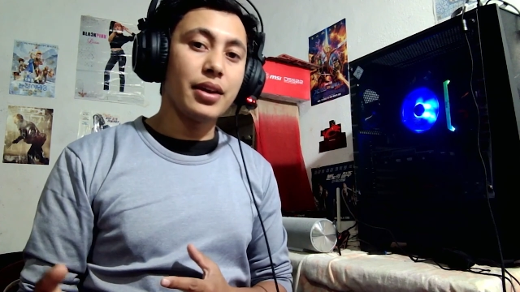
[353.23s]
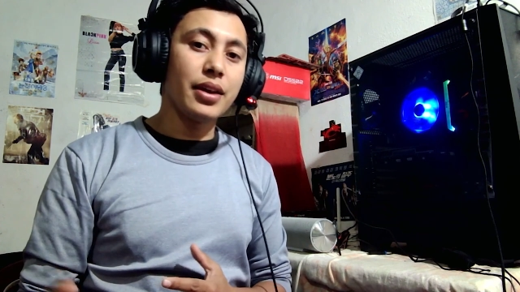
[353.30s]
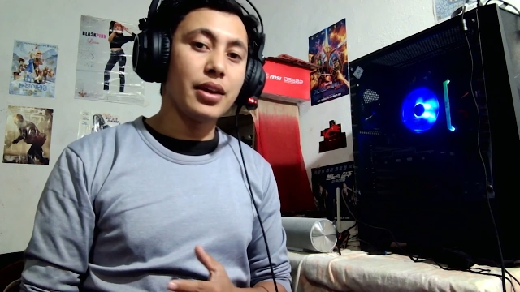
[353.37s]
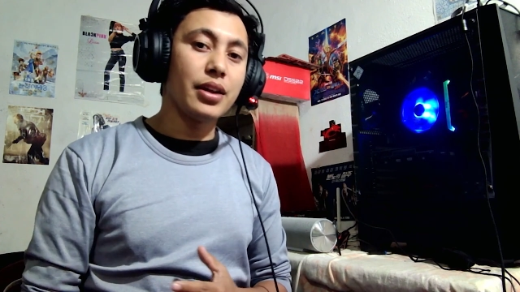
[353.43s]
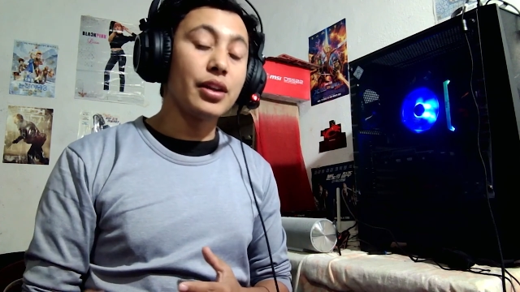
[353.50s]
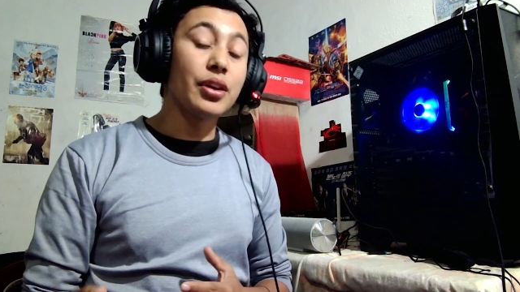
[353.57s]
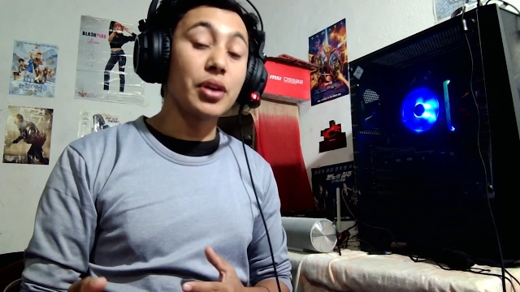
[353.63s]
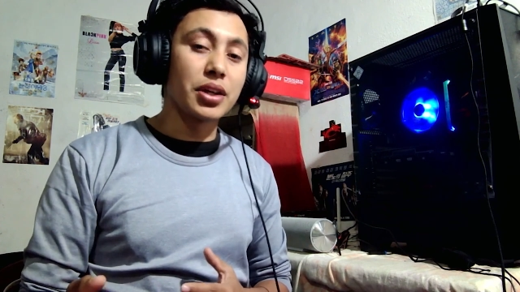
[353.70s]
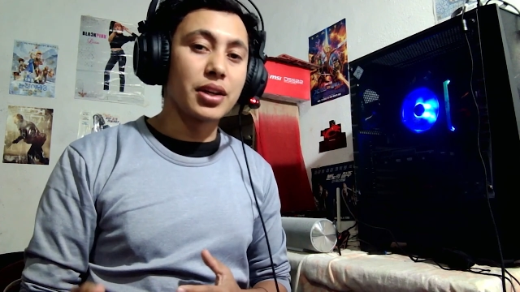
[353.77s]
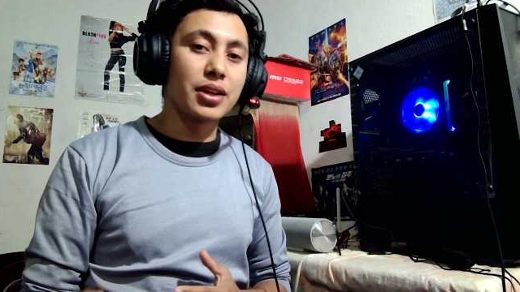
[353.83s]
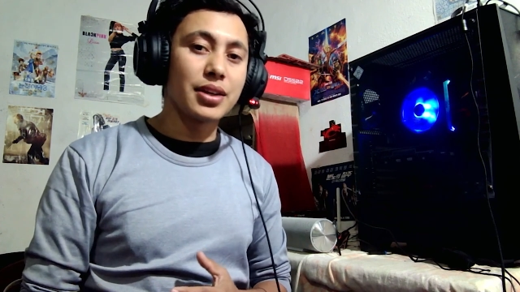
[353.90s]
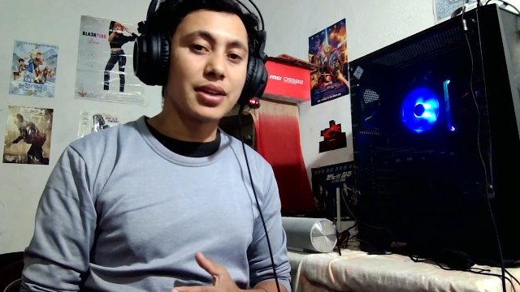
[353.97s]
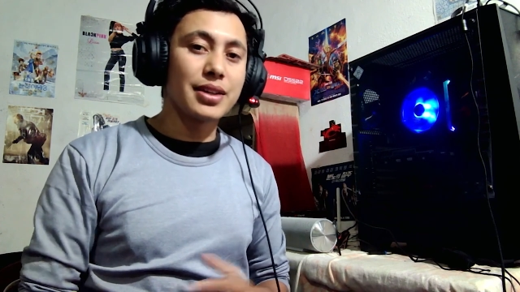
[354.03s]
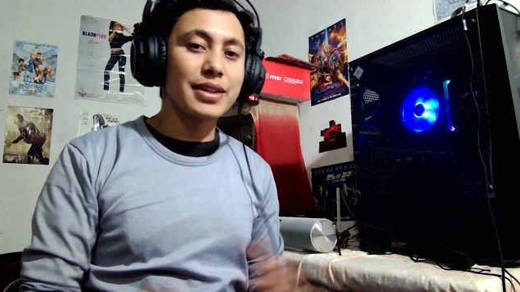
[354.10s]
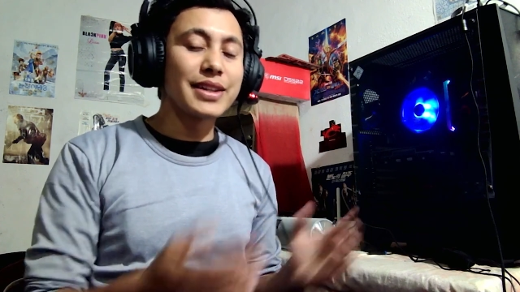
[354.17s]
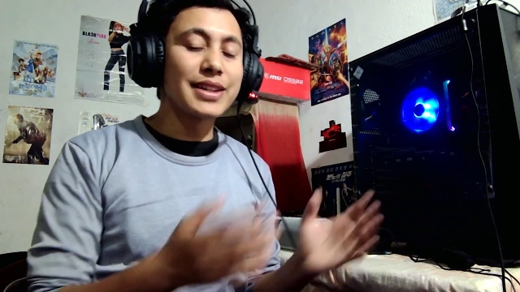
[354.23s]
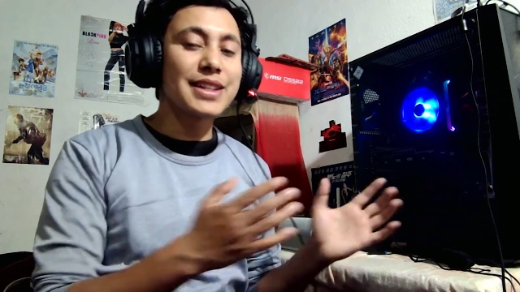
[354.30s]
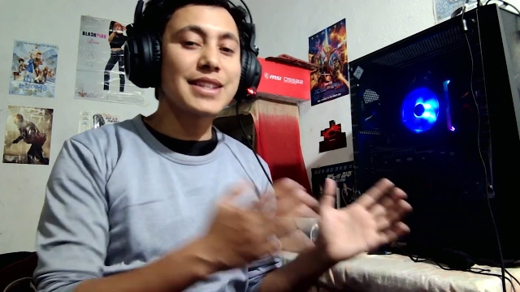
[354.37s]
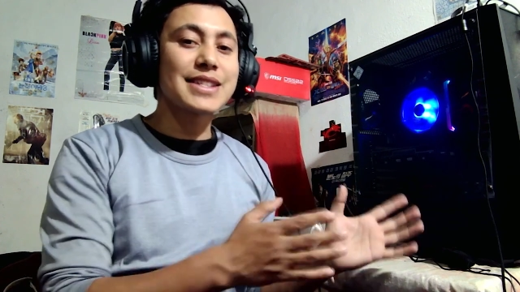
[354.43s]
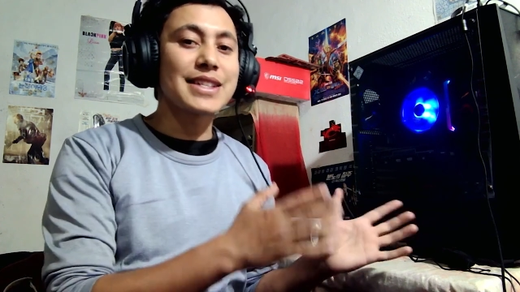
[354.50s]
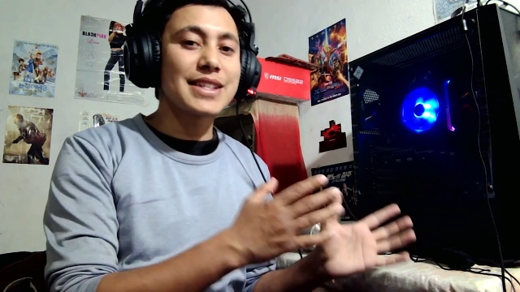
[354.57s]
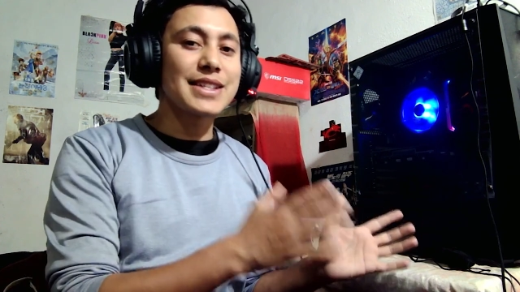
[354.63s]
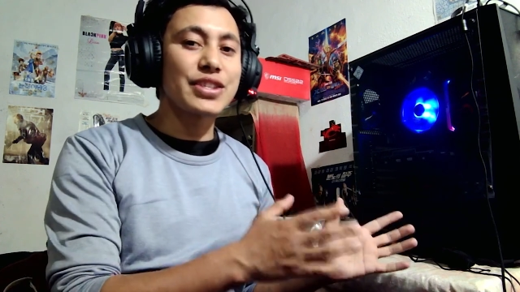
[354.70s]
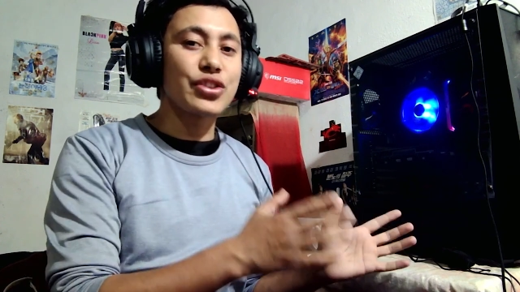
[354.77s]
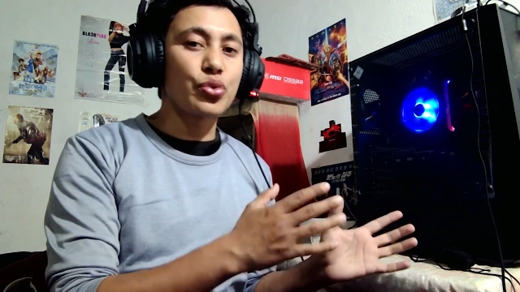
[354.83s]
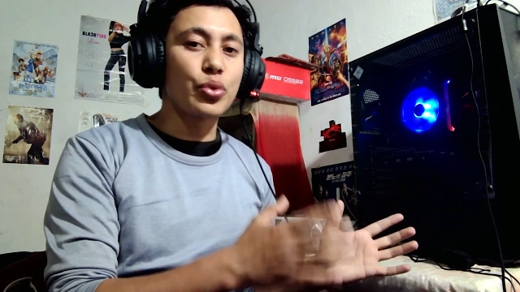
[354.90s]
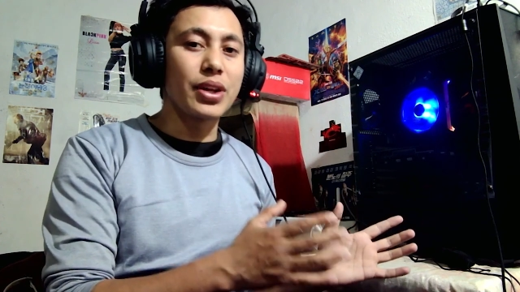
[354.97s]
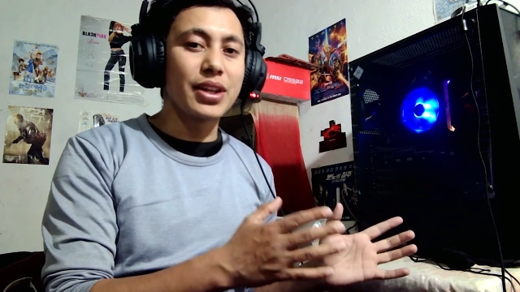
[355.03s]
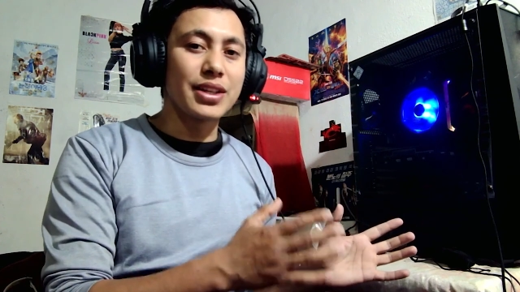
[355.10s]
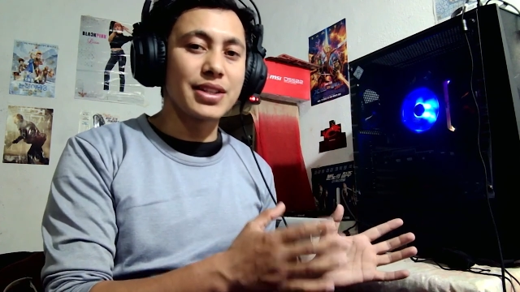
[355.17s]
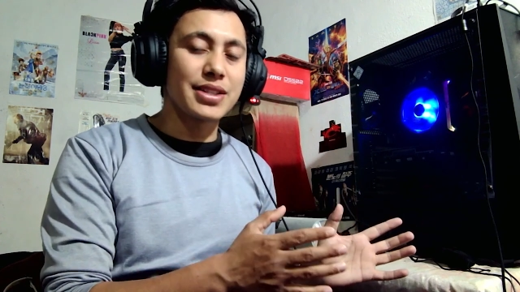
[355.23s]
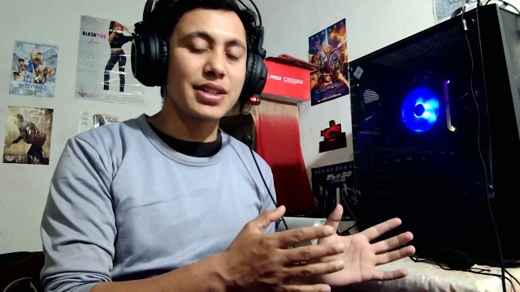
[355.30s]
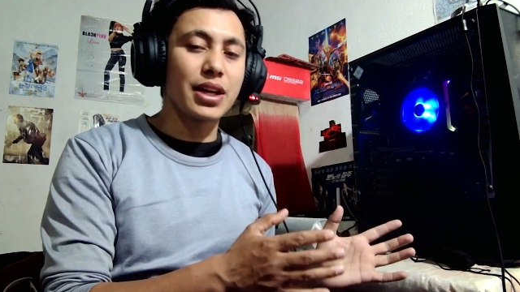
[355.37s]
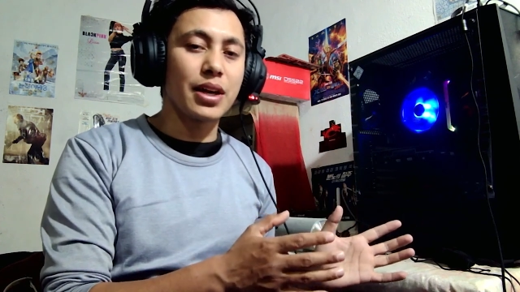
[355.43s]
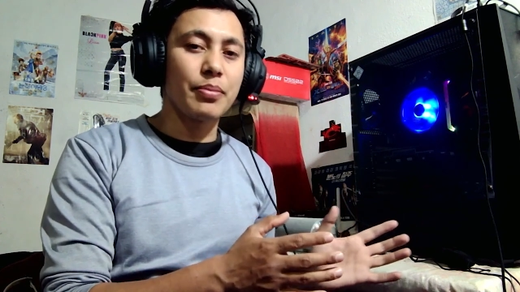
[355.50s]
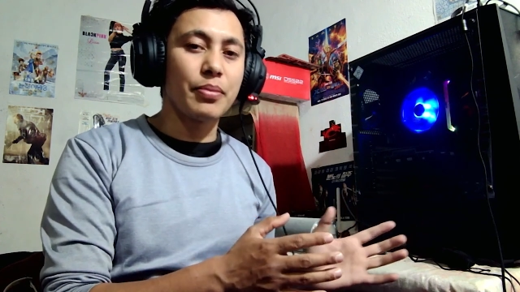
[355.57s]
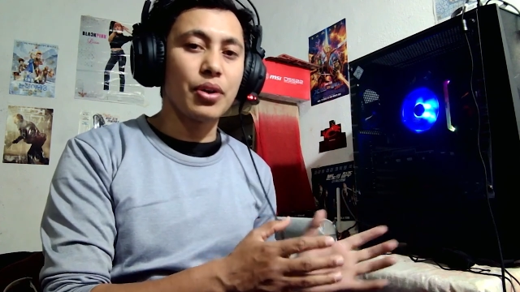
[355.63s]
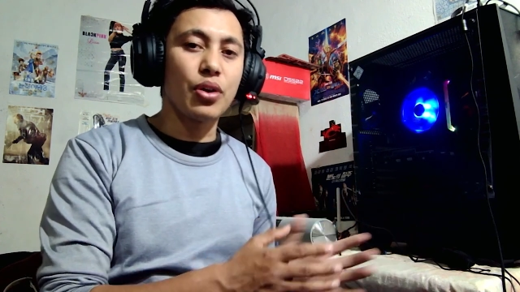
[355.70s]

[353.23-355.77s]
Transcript: look, this is real Islam